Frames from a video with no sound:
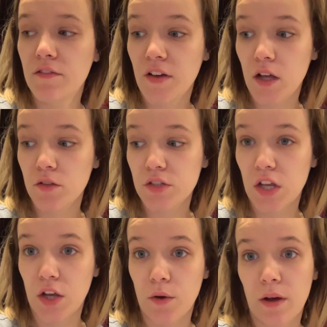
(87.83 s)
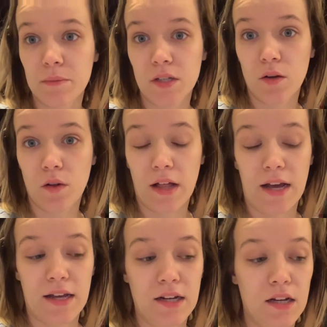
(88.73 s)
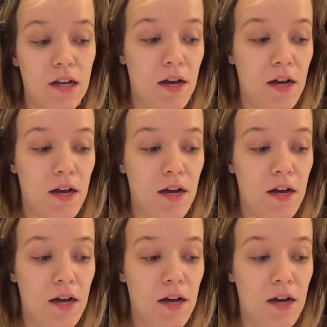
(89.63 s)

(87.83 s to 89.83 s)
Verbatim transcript: felt, so I'm so glad.